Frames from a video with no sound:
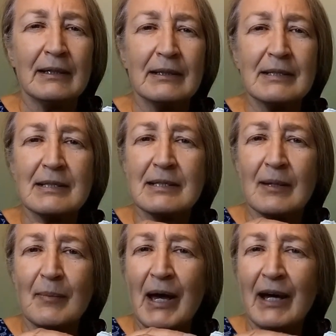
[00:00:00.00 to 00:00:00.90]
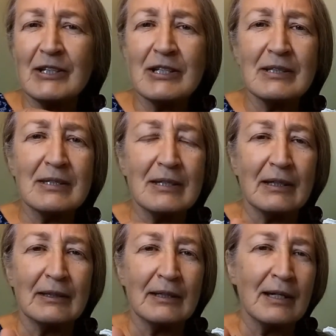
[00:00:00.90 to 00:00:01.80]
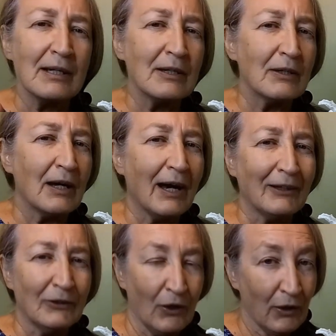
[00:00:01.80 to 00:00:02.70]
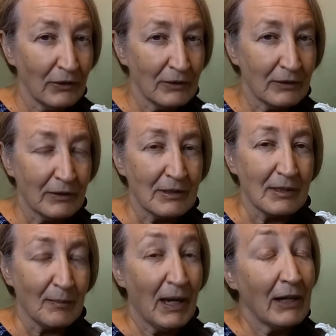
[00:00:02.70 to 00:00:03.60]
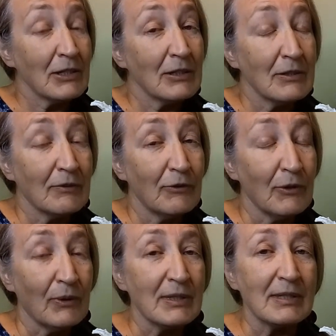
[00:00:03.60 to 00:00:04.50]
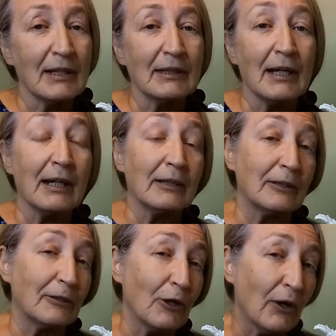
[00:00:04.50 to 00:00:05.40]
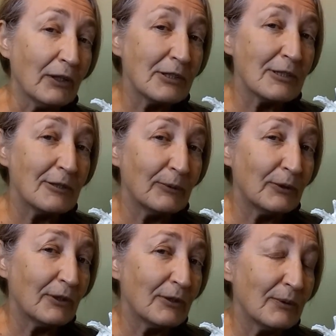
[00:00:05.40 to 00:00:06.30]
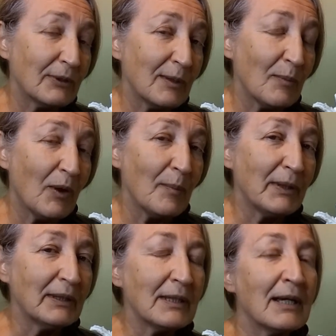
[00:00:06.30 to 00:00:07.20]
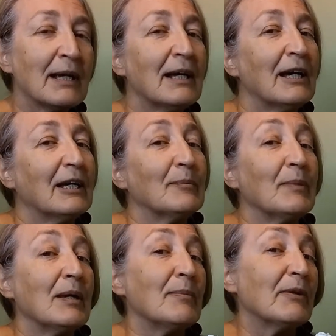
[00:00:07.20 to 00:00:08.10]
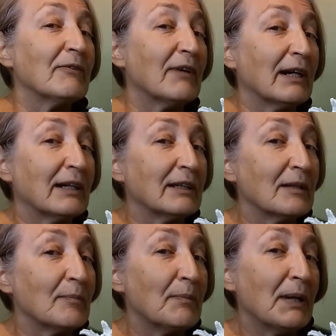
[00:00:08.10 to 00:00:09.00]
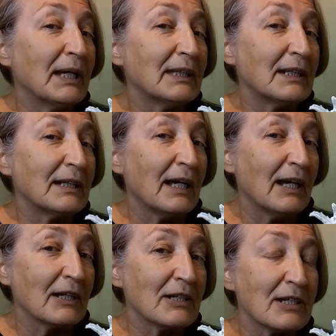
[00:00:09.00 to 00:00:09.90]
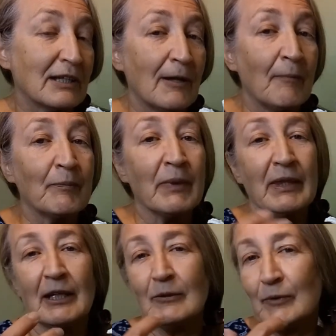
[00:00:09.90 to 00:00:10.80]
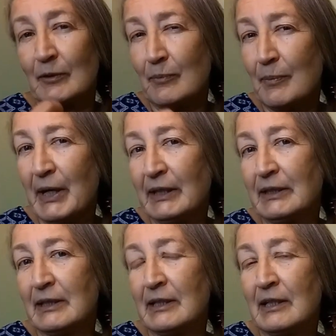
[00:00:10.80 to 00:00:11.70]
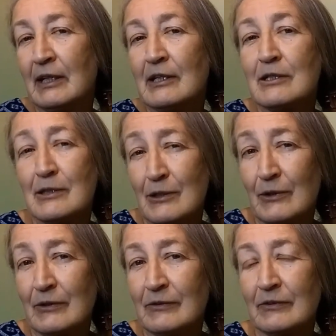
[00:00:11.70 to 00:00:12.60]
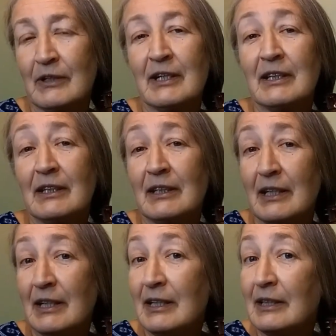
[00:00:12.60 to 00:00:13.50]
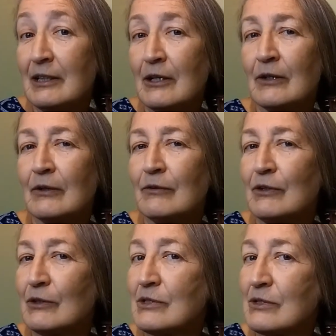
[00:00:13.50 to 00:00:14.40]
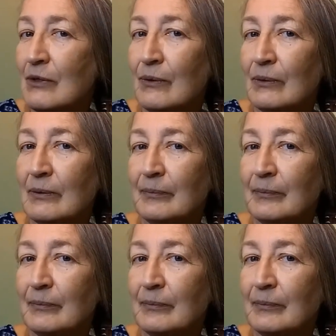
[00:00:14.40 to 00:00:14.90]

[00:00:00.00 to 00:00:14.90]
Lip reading: some actions that are not, some actions of yours that are not suiting you at the moment, and maybe find a better action that will better serve the need of your soul.